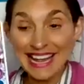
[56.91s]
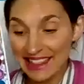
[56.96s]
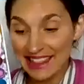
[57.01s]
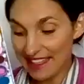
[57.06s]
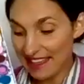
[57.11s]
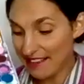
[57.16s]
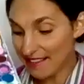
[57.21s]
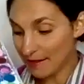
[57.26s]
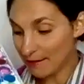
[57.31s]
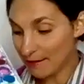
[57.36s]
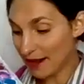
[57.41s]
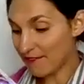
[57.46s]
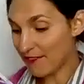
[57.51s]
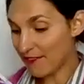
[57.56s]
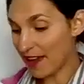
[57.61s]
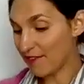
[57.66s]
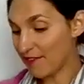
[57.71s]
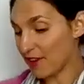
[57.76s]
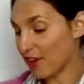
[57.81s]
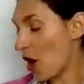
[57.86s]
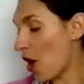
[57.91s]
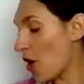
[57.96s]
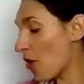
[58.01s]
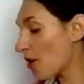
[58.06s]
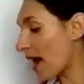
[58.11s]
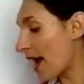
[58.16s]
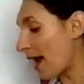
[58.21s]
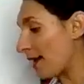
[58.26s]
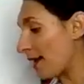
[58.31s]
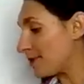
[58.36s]
These are my favorite.
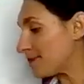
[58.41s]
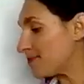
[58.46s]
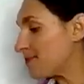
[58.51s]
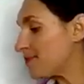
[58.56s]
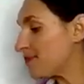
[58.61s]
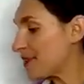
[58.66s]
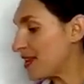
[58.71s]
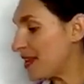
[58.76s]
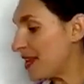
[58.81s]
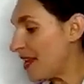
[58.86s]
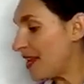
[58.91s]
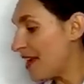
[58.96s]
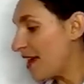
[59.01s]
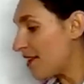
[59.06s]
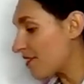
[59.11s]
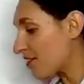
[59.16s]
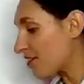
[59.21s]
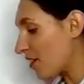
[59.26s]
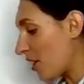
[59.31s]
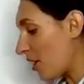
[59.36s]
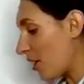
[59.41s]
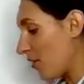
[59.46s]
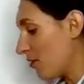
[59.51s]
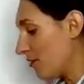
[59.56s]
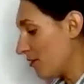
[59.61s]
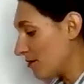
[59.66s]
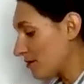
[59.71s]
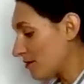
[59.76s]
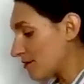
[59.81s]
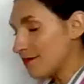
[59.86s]
Okay,
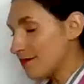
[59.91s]
so